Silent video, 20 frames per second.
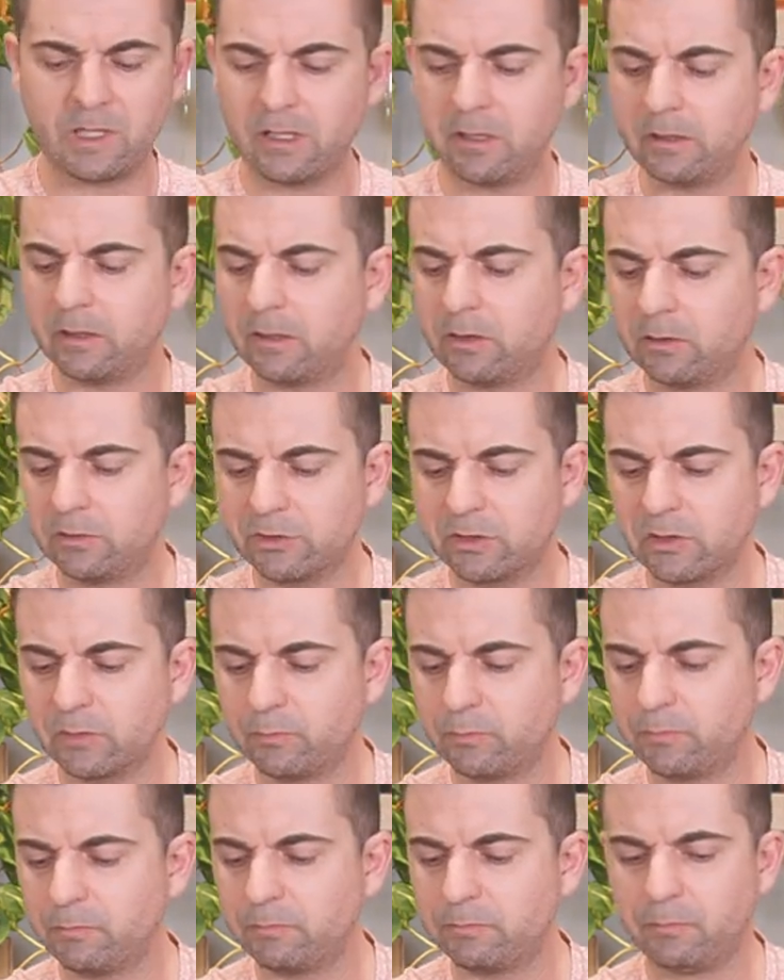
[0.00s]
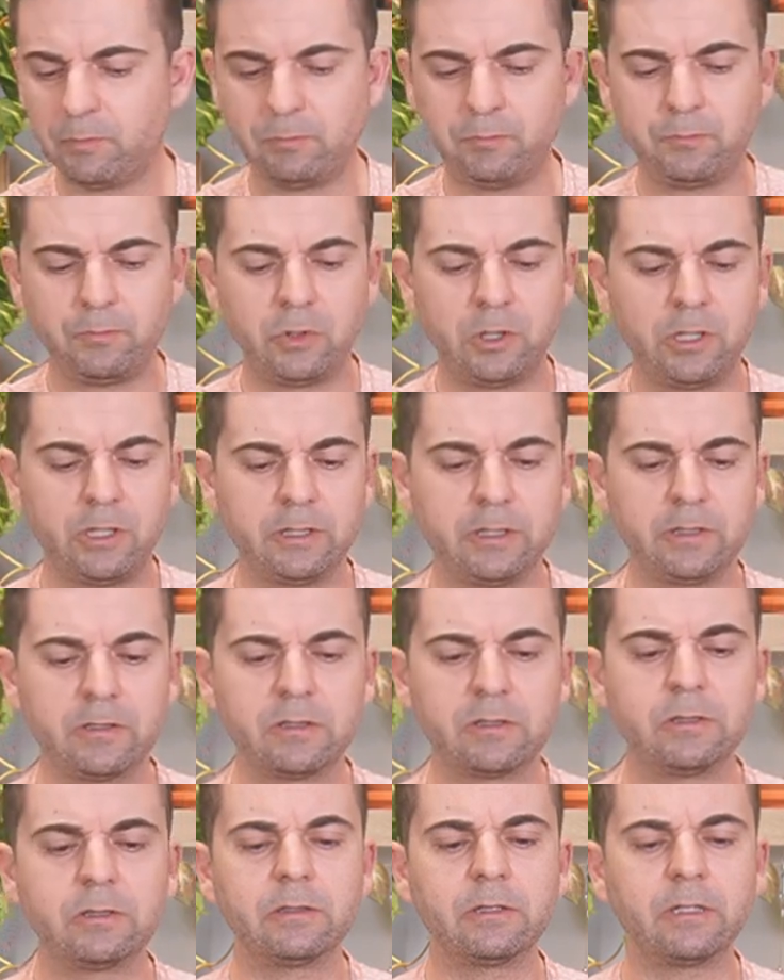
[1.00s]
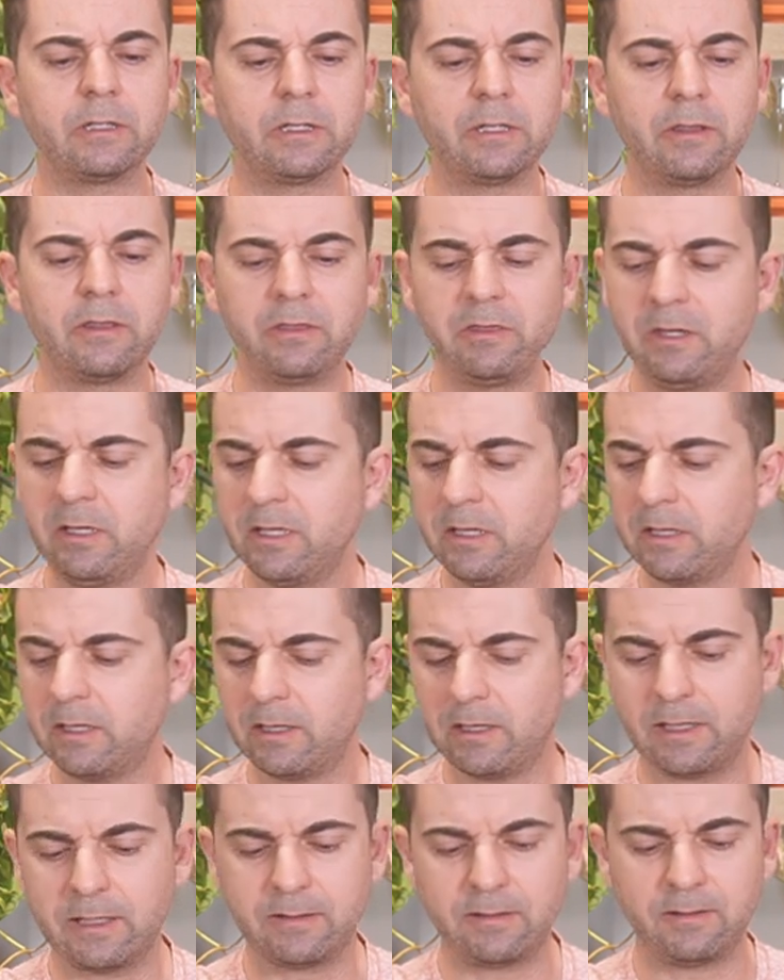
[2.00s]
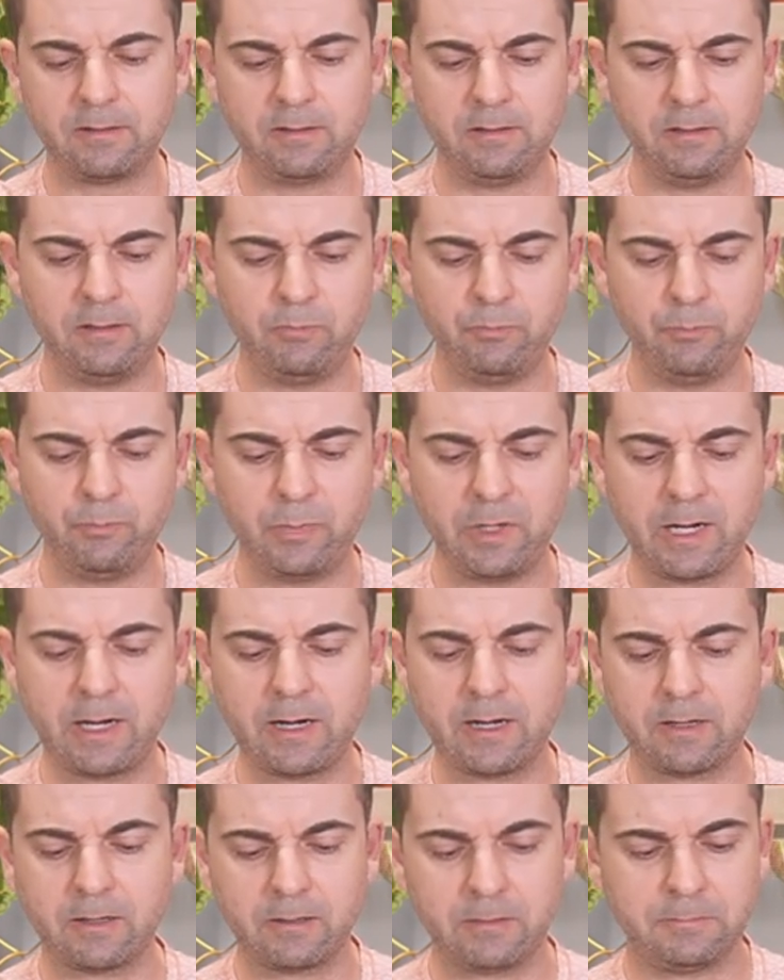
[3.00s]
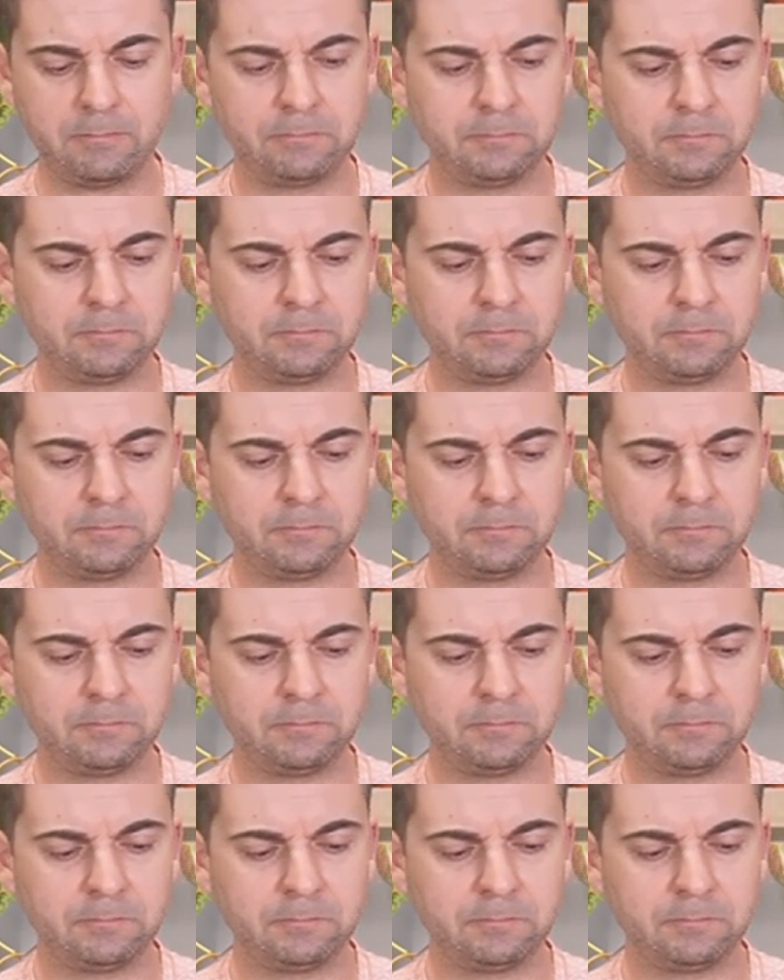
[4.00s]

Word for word: and then I'll just pot it, I think, at the back.